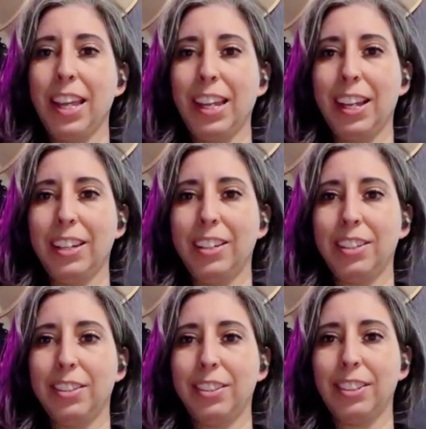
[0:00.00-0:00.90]

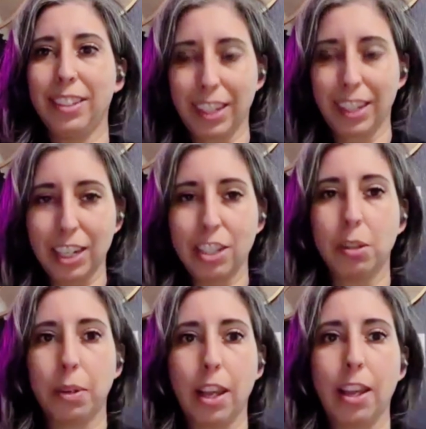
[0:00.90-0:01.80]
and lean
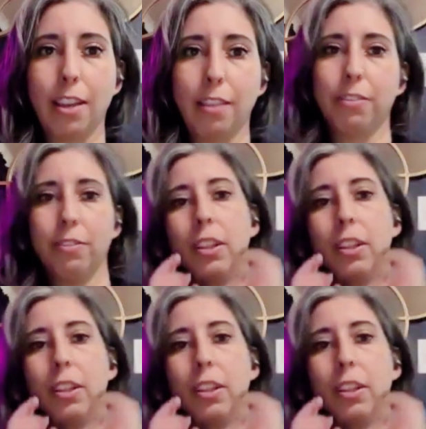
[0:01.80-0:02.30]
into it if